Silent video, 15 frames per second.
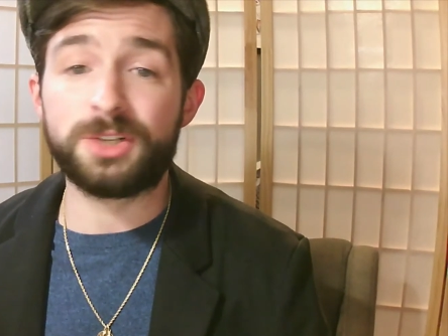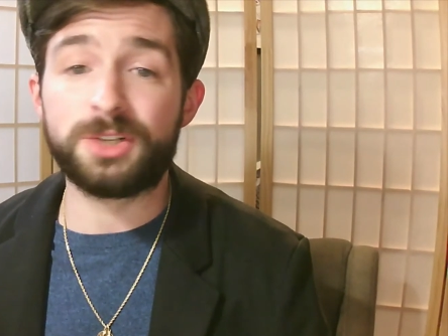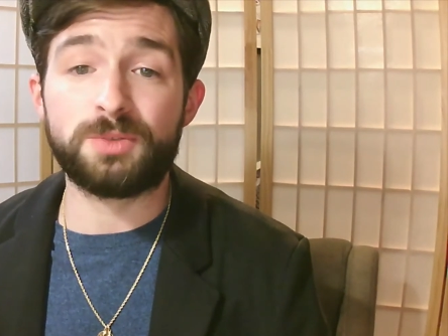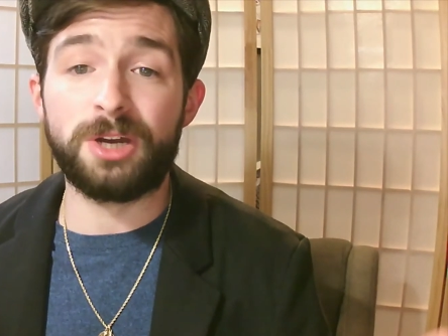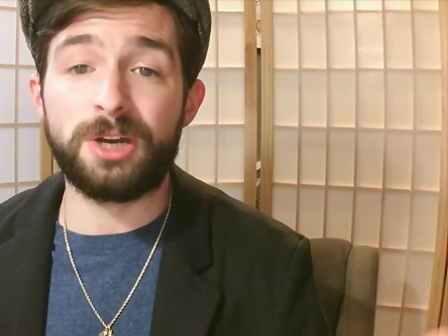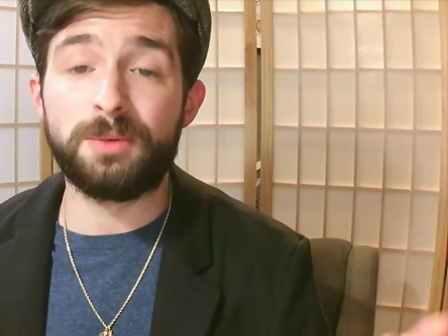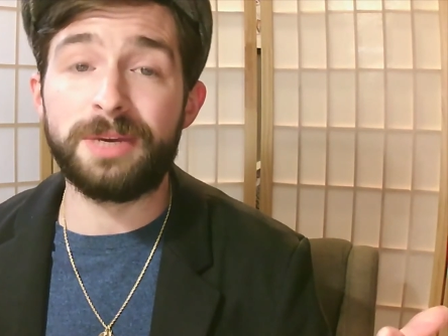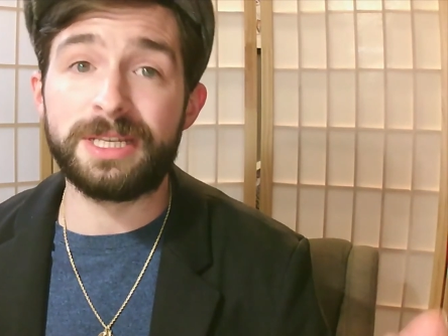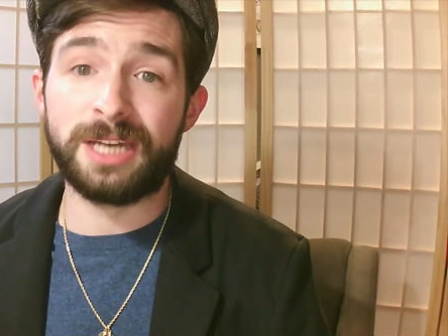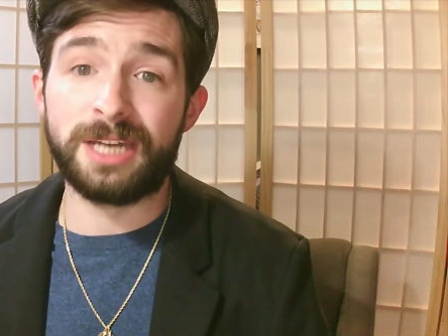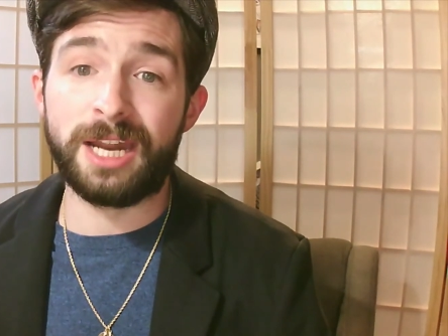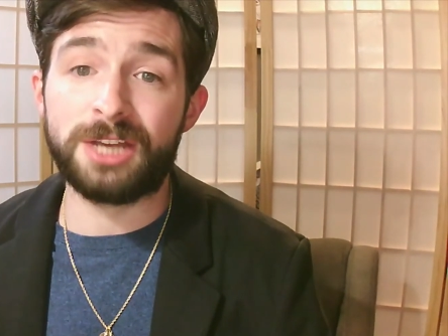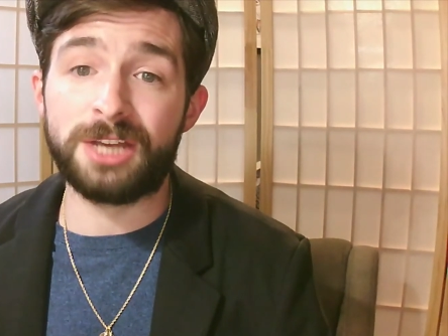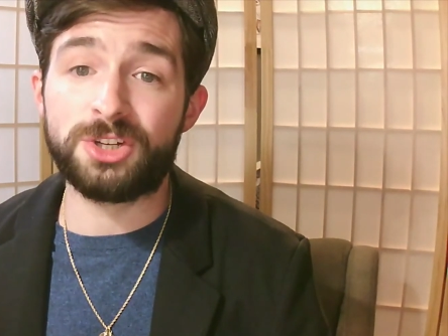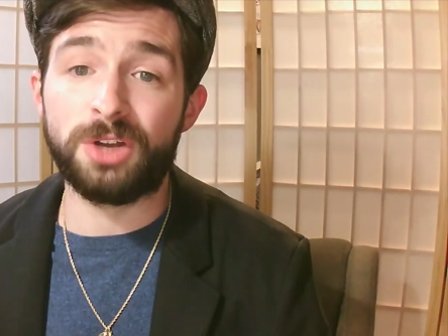Red Wings, and
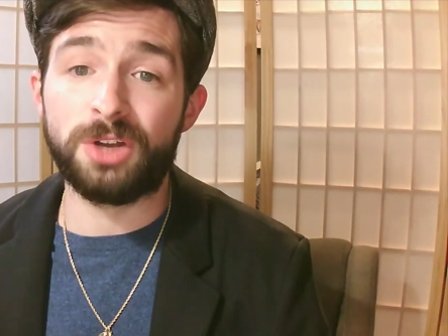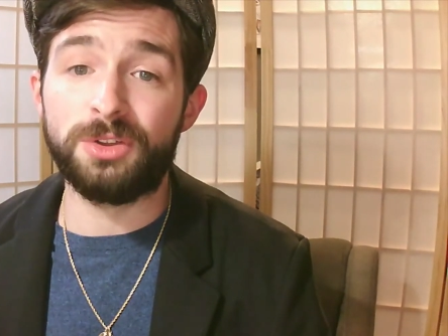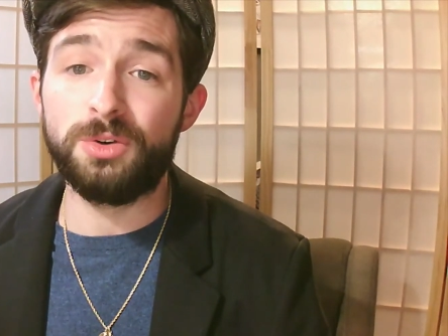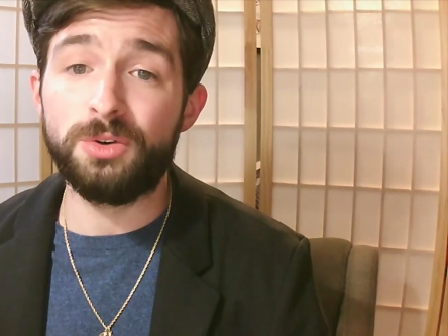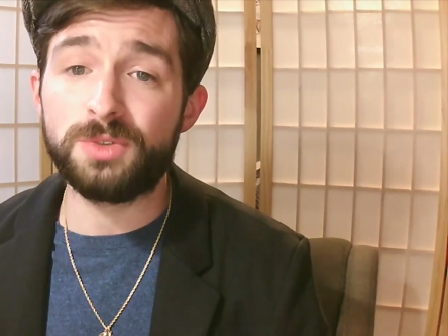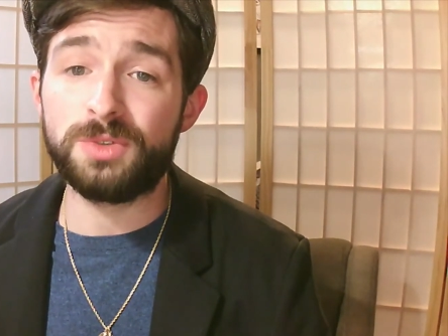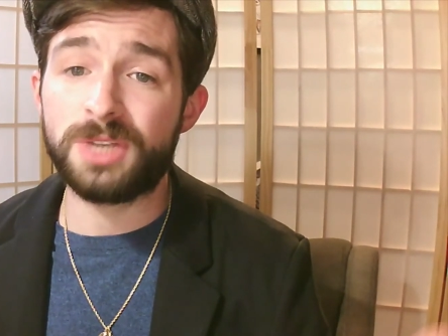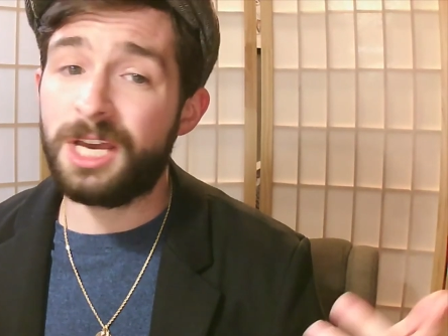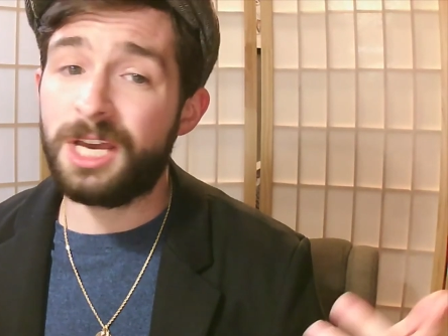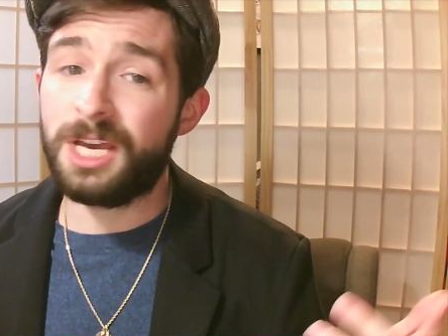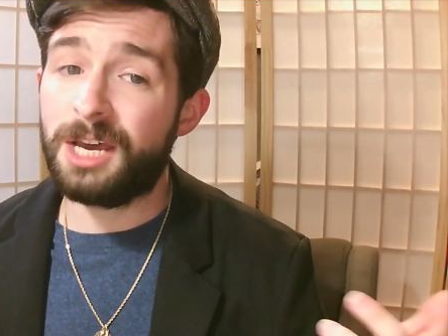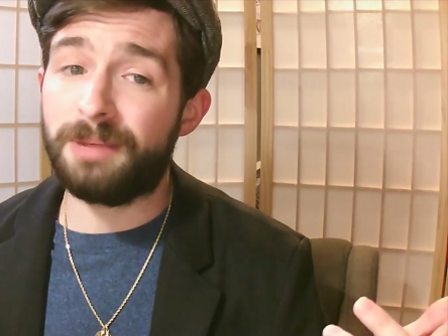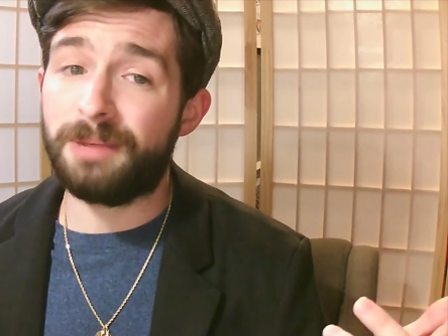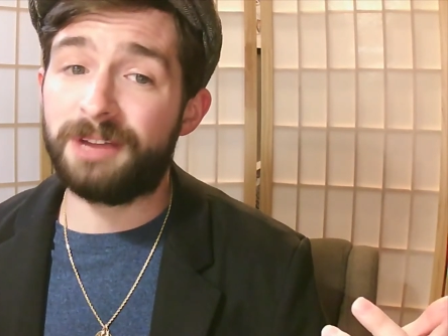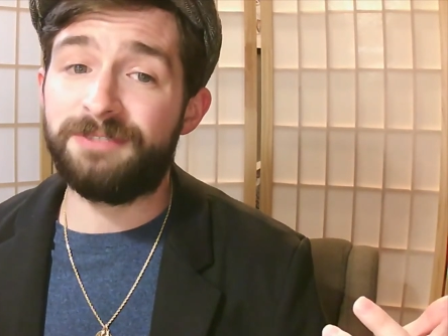NHL news
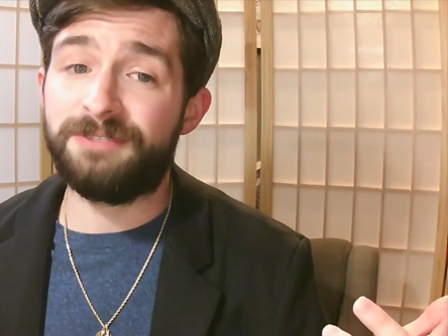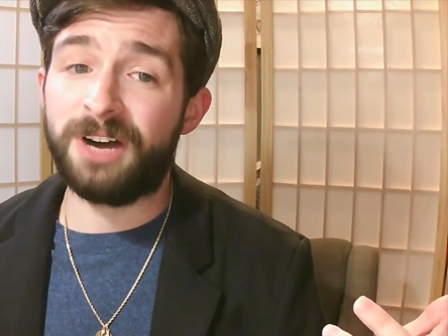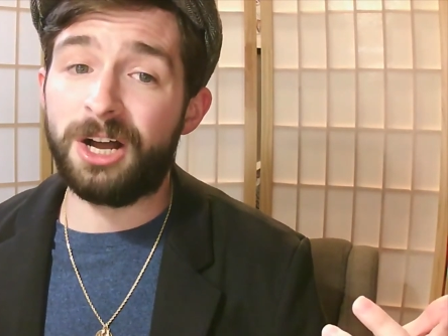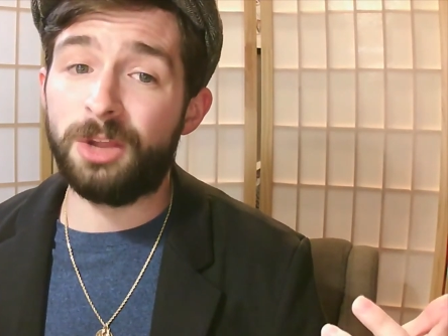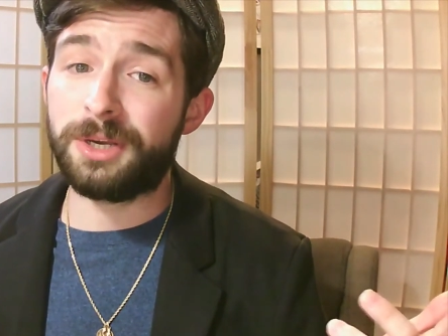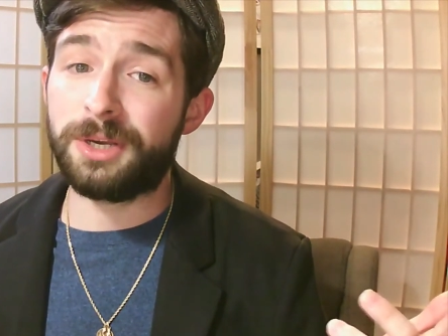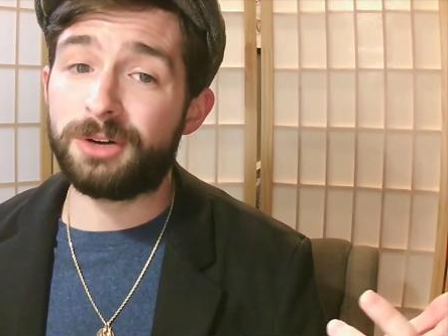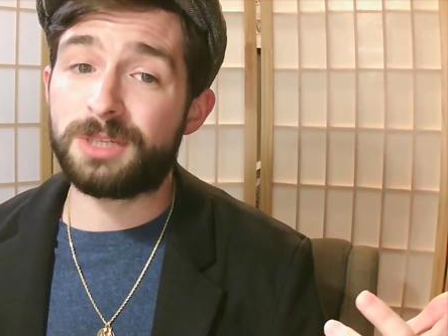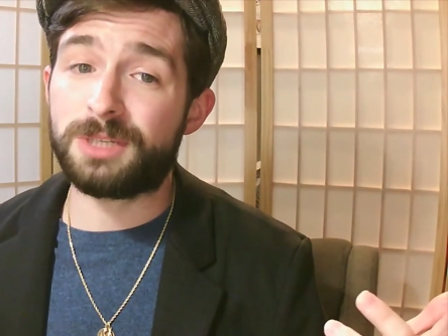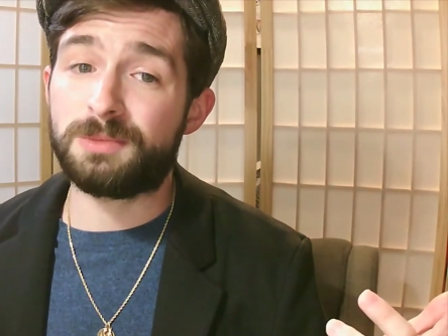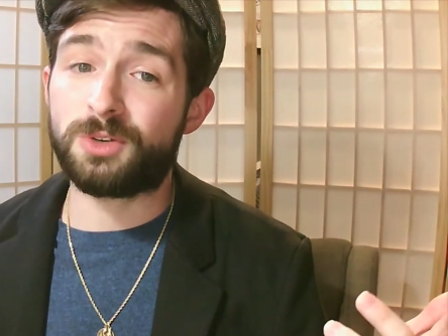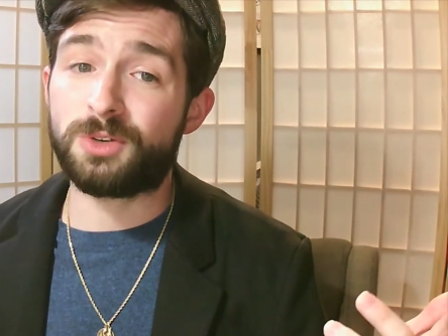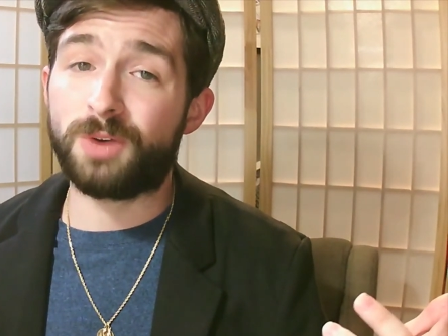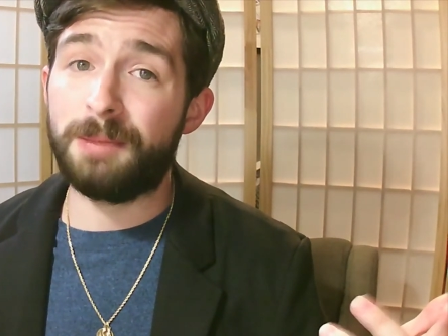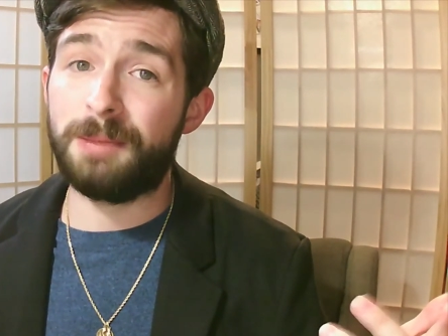by following or
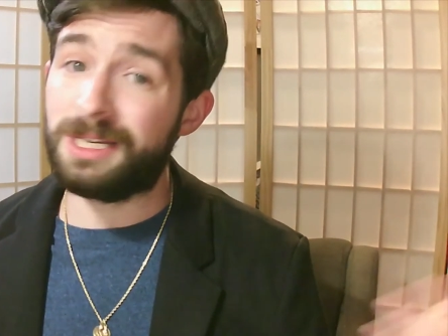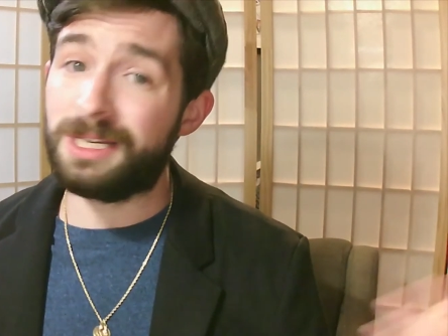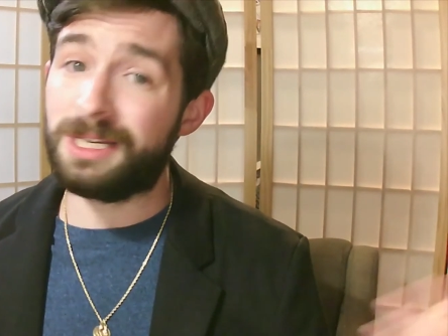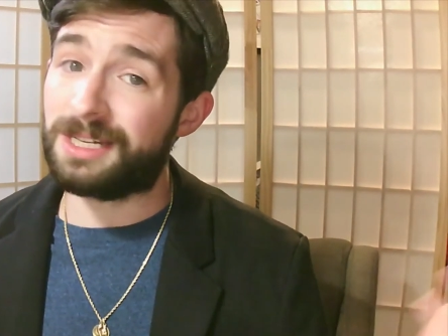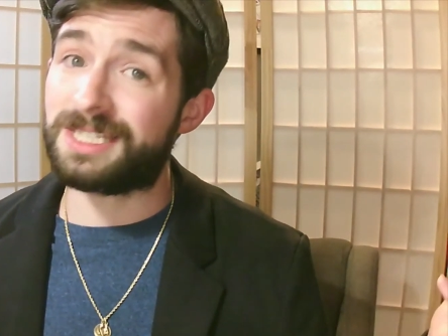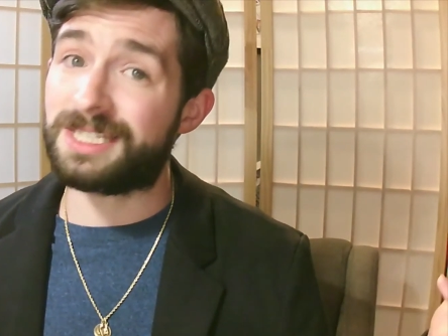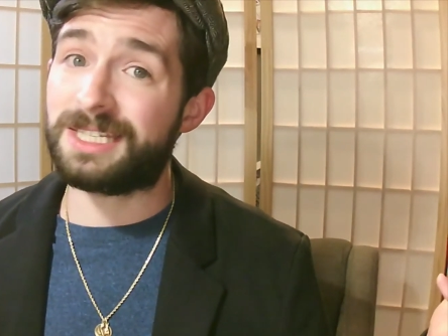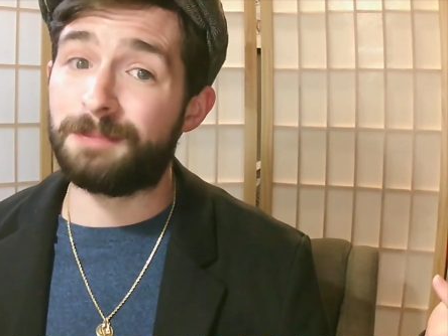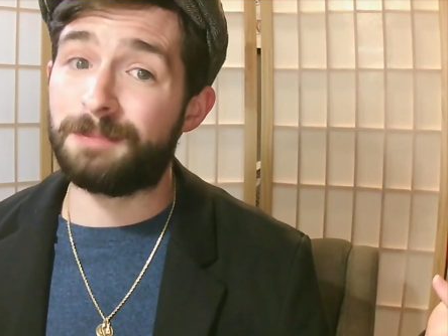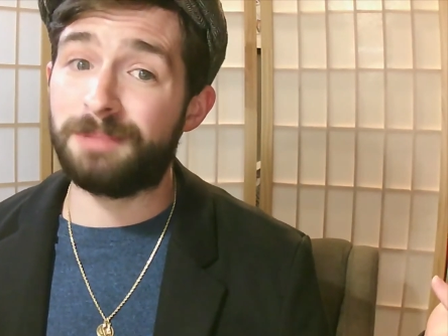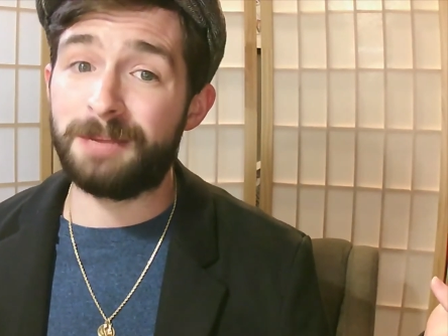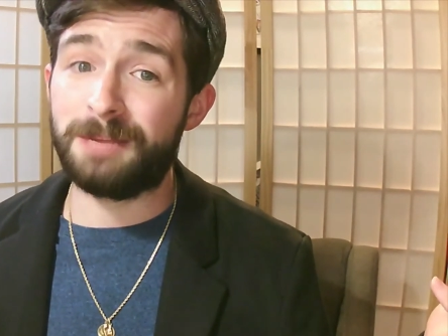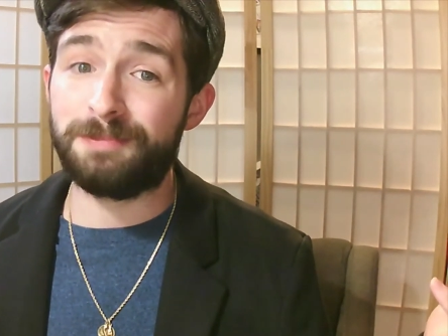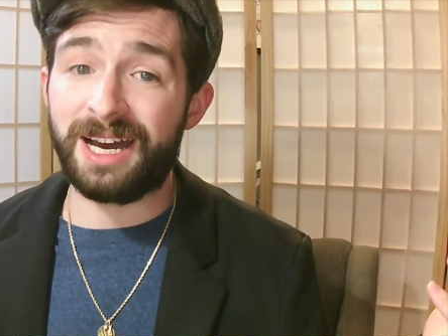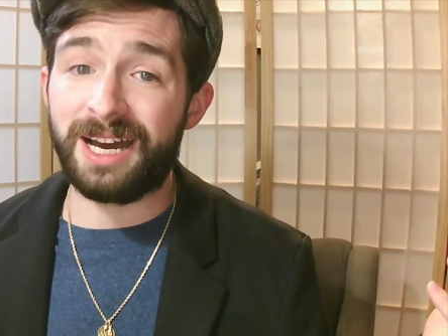subscribing to the
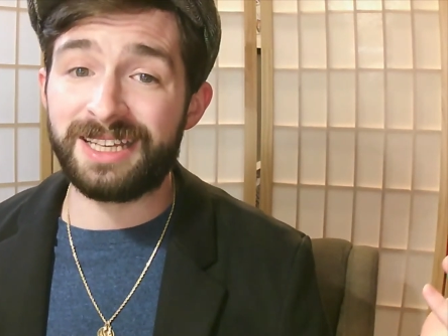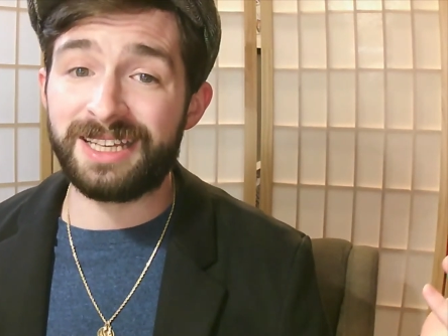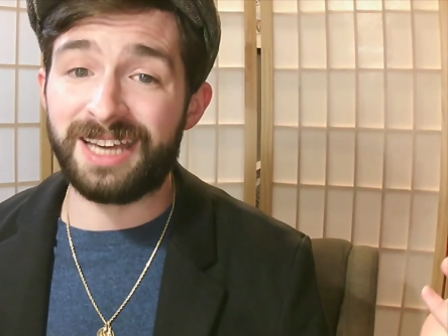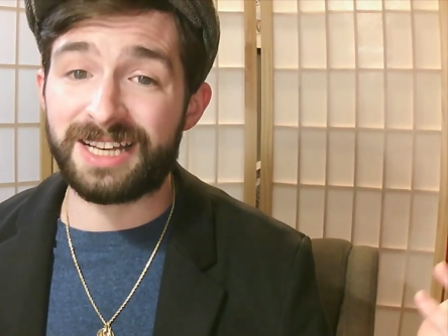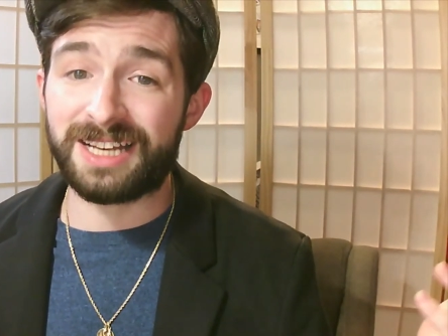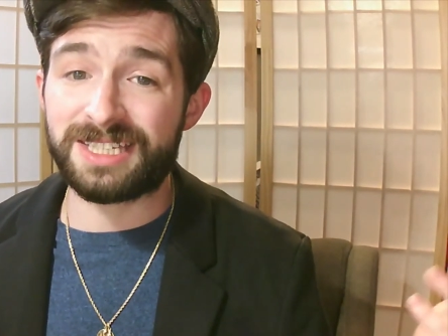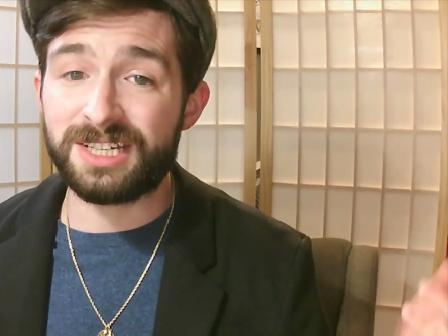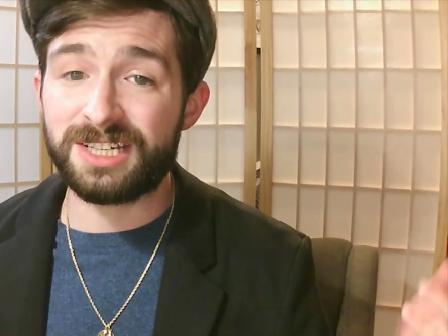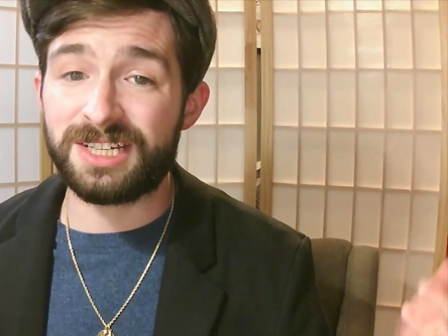Stickblade Podcast,